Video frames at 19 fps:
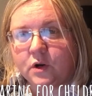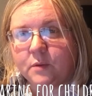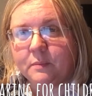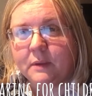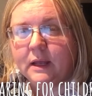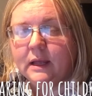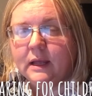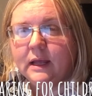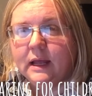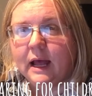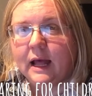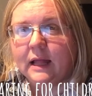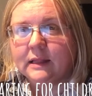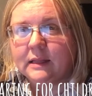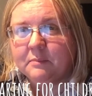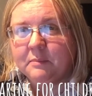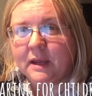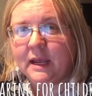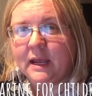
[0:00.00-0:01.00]
group,
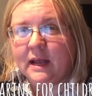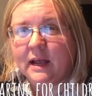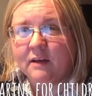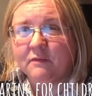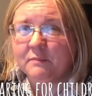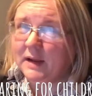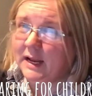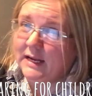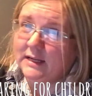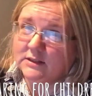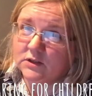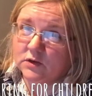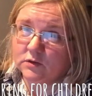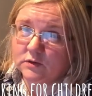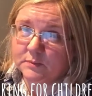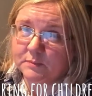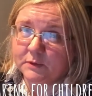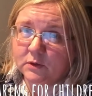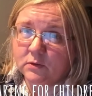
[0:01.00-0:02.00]
and they may have
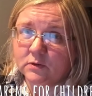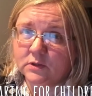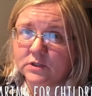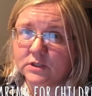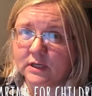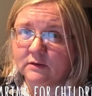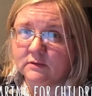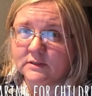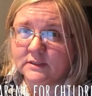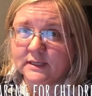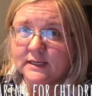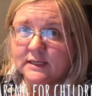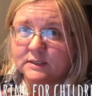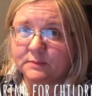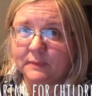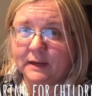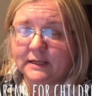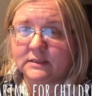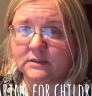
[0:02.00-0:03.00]
milestones below the children's
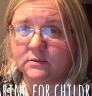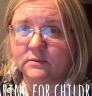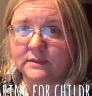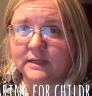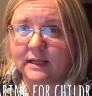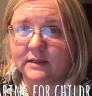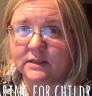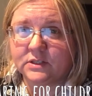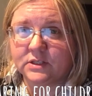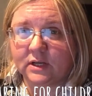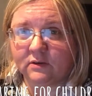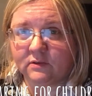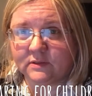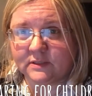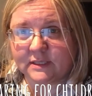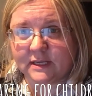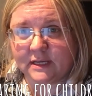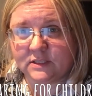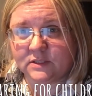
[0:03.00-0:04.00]
age, milestones at the
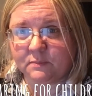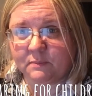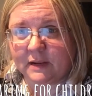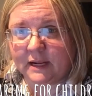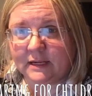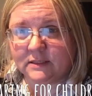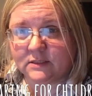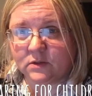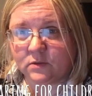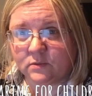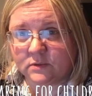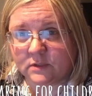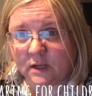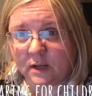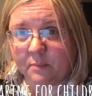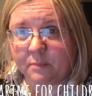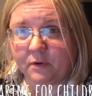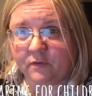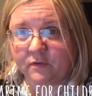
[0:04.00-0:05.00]
children's age, and milestones
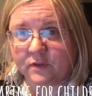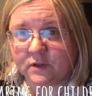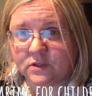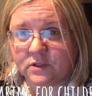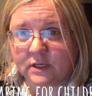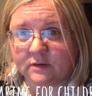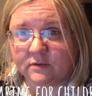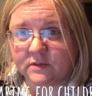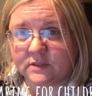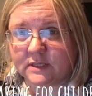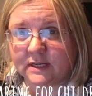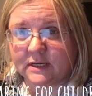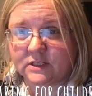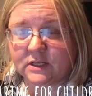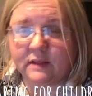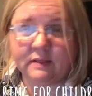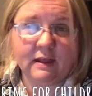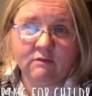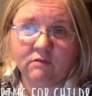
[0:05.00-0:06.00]
above the children's age,
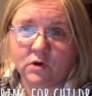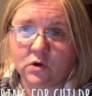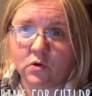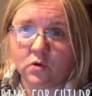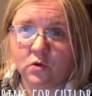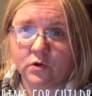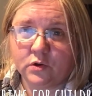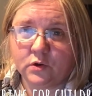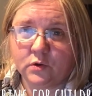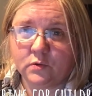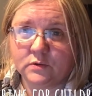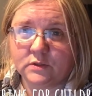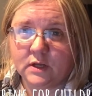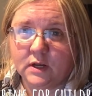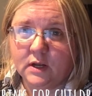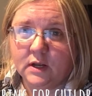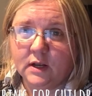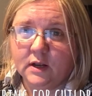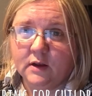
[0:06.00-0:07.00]
and they record those
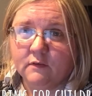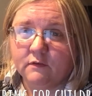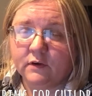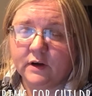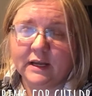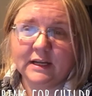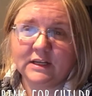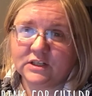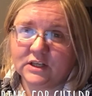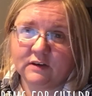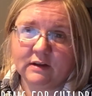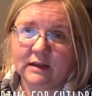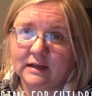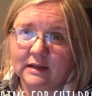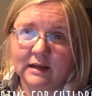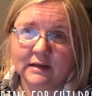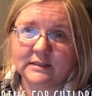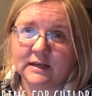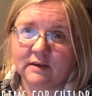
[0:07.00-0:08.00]
for each
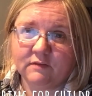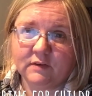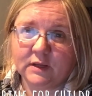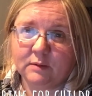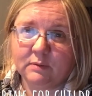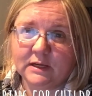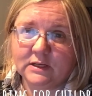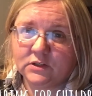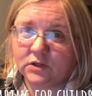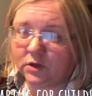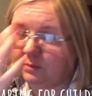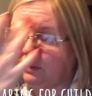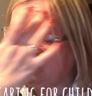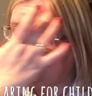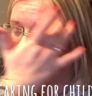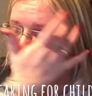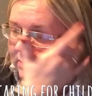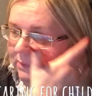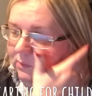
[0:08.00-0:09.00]
activity we
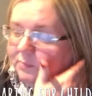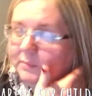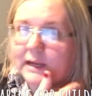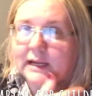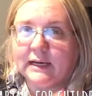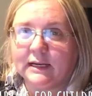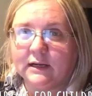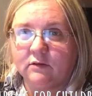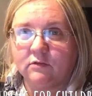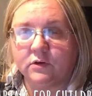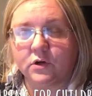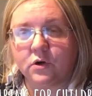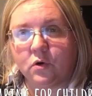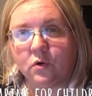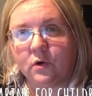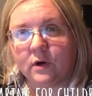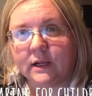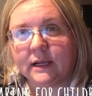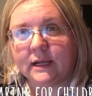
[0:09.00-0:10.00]
do. We would make a little
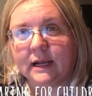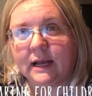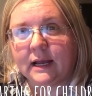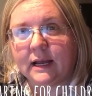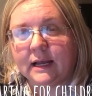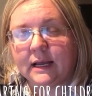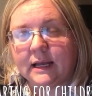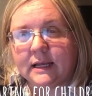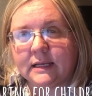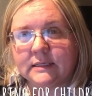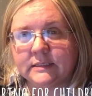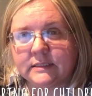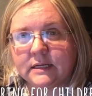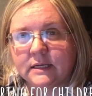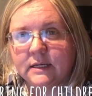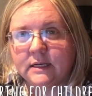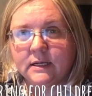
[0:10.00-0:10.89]
recording and